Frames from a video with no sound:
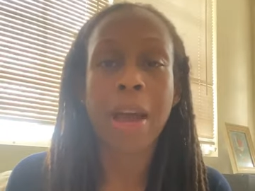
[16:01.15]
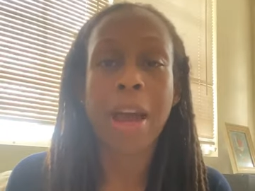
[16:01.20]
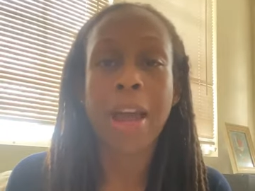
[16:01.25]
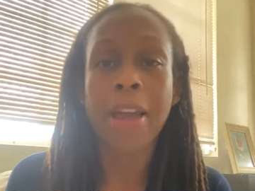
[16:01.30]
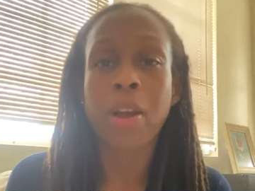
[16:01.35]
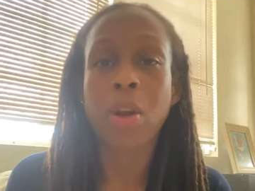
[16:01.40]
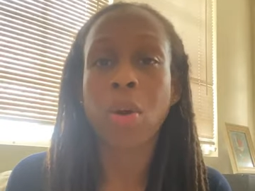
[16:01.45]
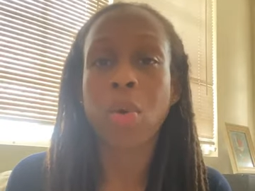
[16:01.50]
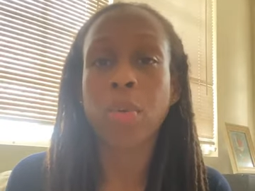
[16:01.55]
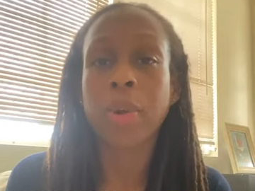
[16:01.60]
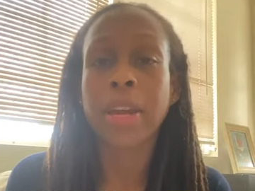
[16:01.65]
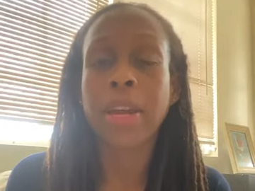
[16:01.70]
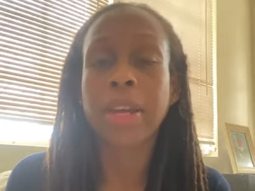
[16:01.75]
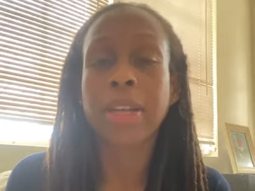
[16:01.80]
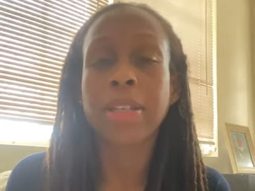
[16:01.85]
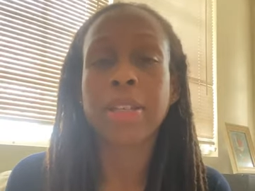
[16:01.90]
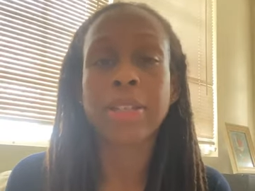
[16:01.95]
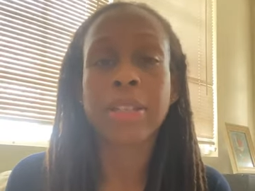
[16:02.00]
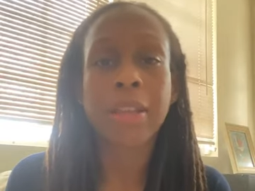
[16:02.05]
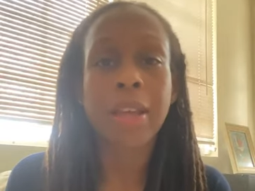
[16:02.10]
I
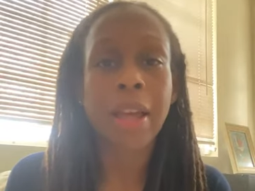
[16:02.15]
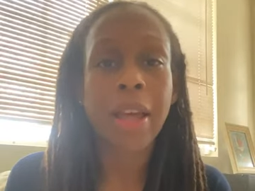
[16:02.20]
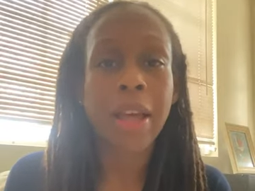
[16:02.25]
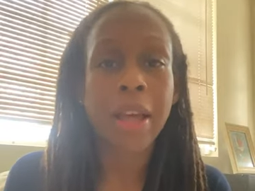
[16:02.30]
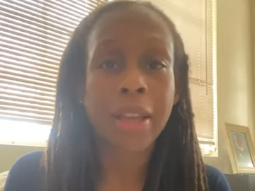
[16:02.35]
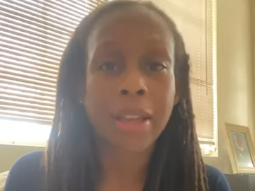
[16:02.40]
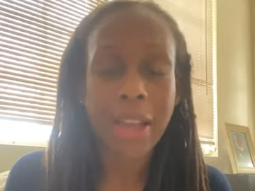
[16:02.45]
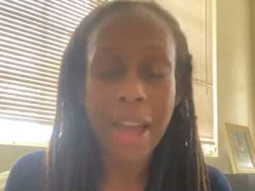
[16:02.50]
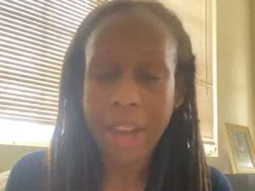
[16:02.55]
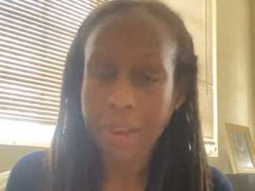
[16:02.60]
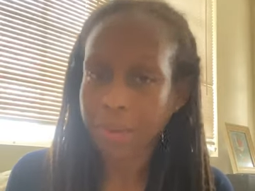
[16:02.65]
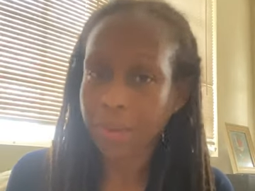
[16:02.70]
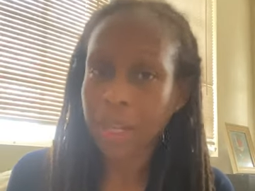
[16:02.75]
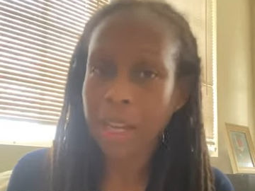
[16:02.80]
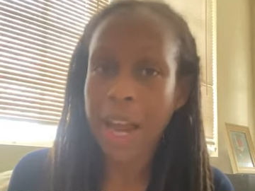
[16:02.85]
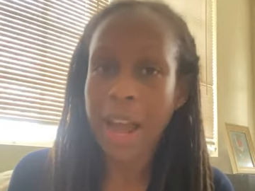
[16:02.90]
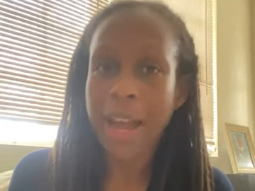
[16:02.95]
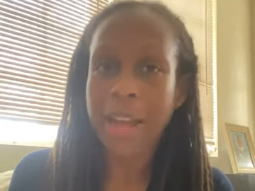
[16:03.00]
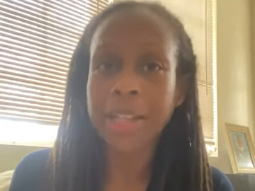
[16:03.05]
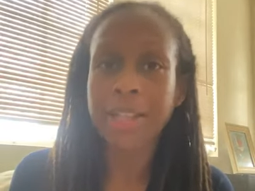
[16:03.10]
always let
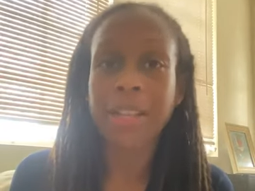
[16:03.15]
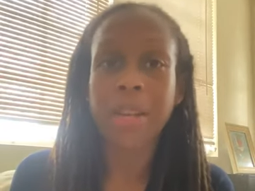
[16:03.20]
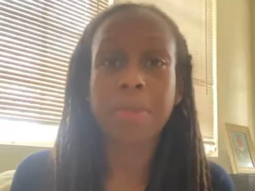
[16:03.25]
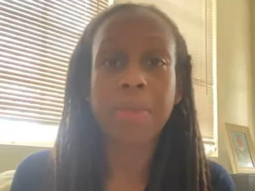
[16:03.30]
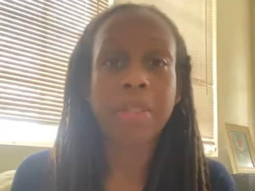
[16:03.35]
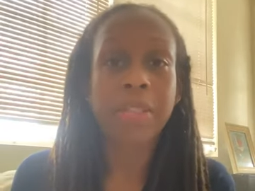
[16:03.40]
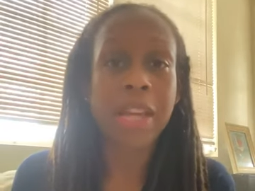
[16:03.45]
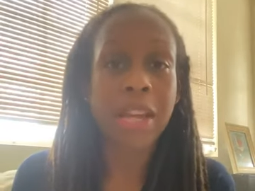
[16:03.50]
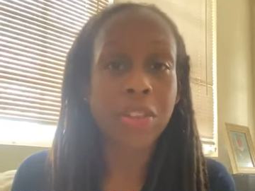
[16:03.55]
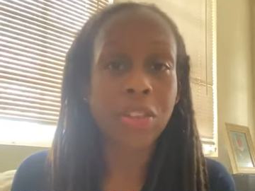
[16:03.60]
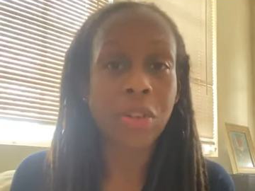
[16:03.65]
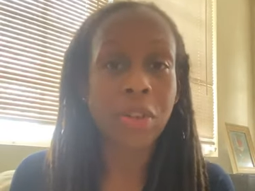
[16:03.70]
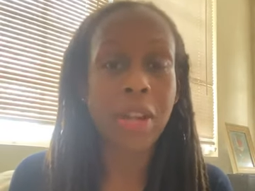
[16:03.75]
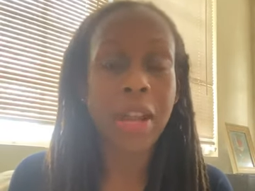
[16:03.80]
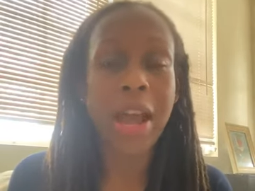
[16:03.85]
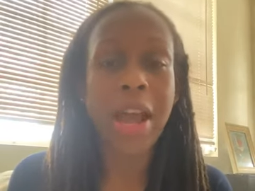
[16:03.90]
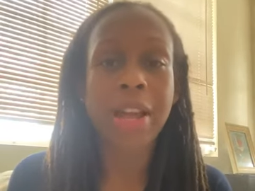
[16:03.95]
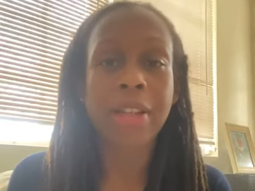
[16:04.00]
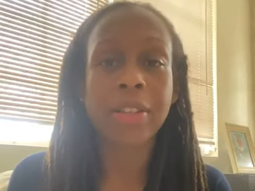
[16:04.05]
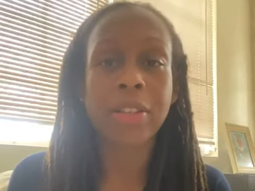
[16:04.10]
clients and potential
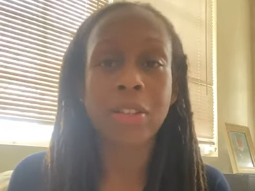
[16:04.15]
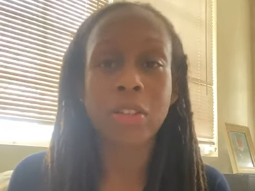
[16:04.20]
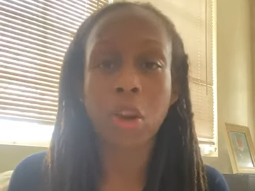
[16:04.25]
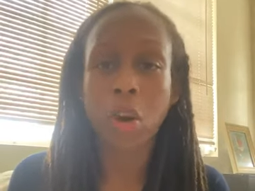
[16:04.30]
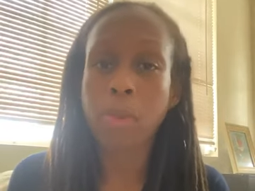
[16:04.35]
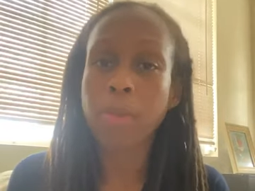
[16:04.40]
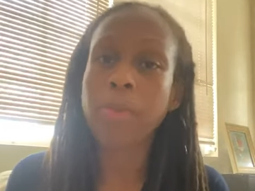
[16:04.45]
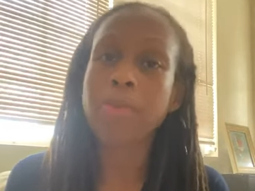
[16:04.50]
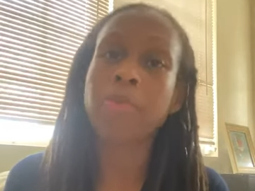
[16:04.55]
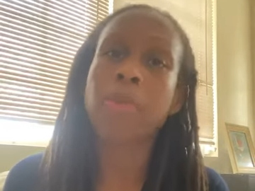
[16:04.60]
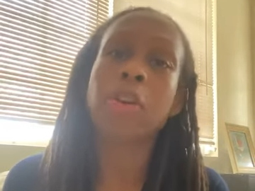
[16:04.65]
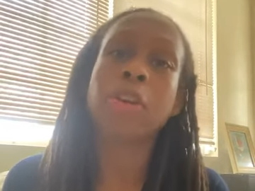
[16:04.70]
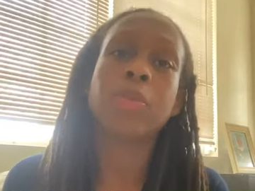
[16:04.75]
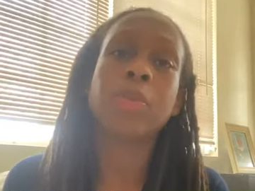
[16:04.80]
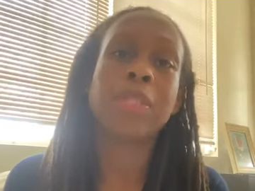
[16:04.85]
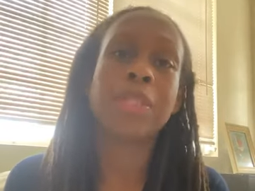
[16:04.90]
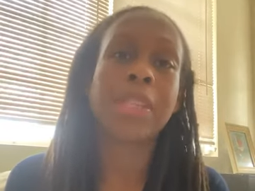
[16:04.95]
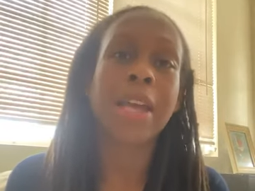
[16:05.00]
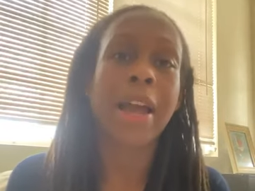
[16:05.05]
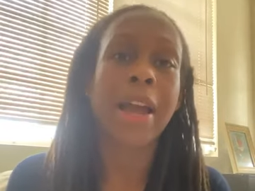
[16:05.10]
clients know before you
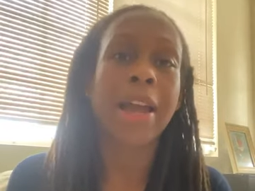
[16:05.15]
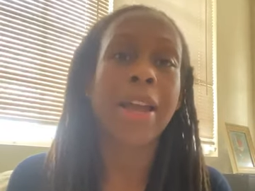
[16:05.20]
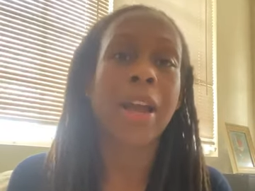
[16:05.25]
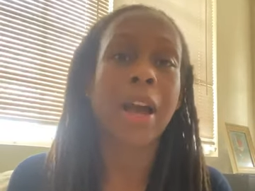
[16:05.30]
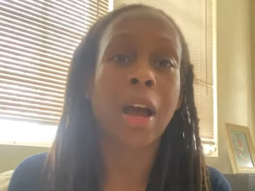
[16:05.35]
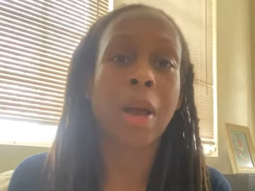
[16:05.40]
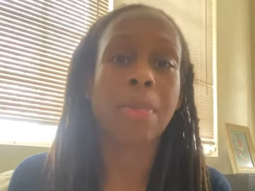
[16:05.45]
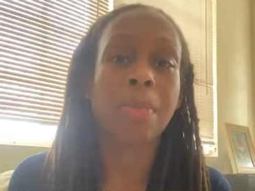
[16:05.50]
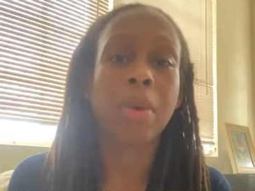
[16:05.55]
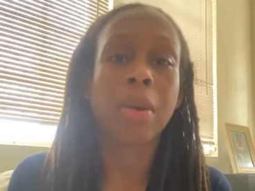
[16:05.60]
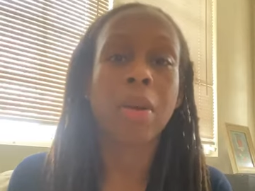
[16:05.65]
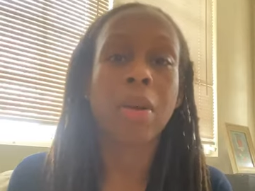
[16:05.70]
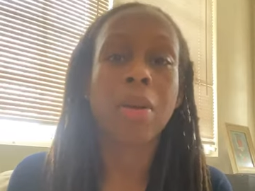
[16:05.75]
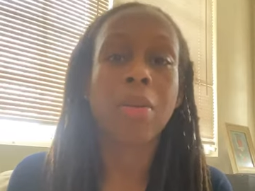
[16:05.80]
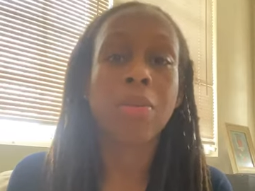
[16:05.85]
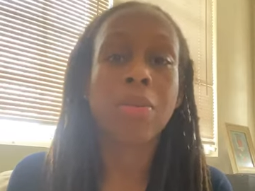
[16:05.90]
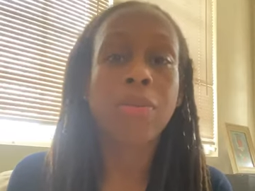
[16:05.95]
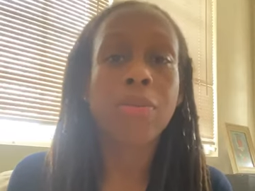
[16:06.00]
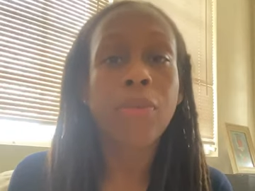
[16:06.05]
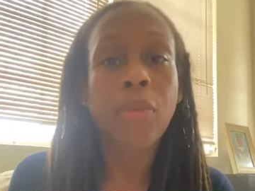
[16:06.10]
sign up
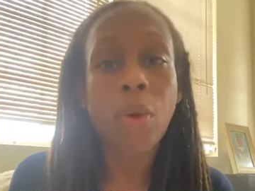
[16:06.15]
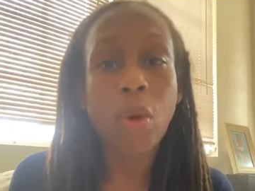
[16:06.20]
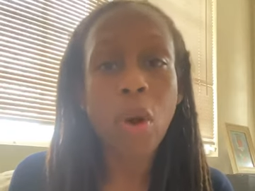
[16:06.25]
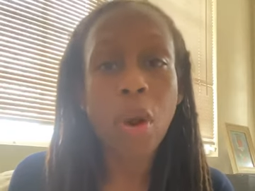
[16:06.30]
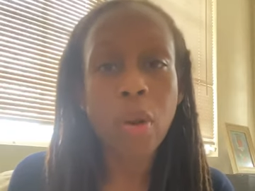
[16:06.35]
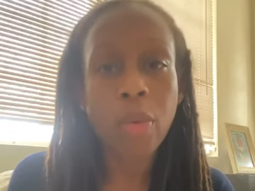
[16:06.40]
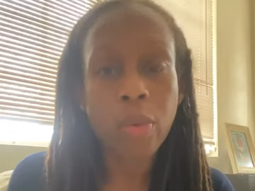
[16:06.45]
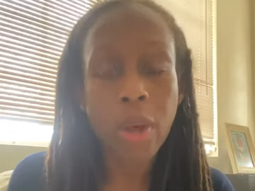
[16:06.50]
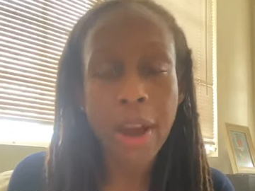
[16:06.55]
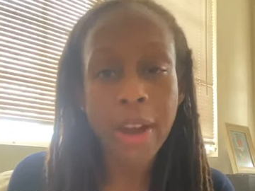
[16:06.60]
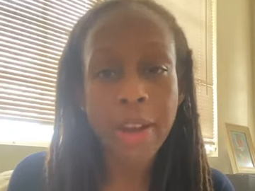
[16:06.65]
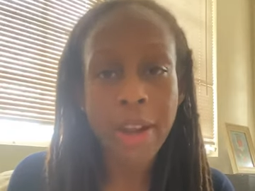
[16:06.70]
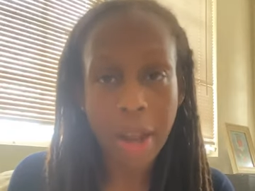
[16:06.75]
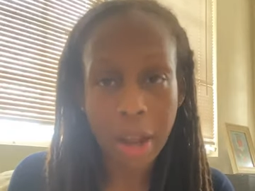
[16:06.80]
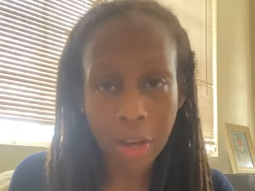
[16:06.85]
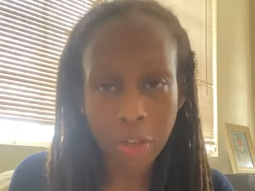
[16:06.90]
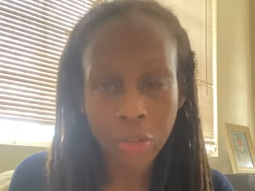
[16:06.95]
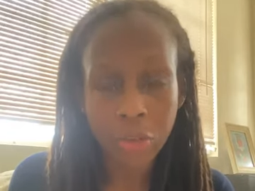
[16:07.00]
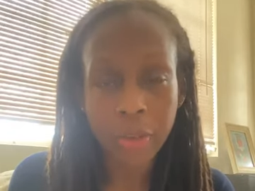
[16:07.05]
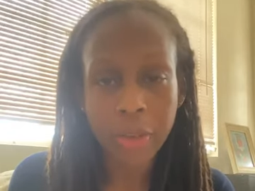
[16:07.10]
for Run
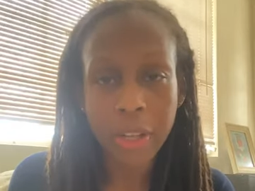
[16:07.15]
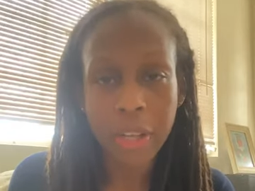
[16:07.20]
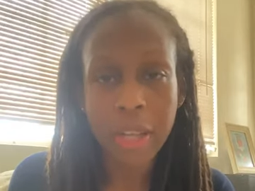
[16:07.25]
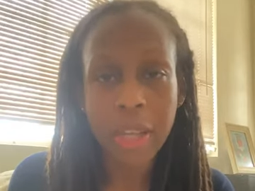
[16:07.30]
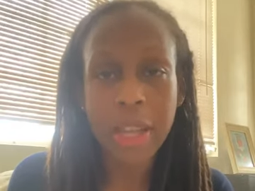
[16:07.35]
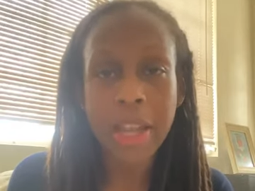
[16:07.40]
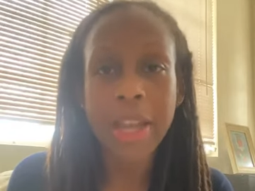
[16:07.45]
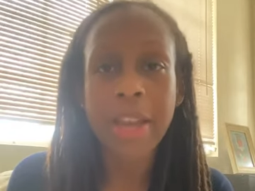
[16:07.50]
Naturally,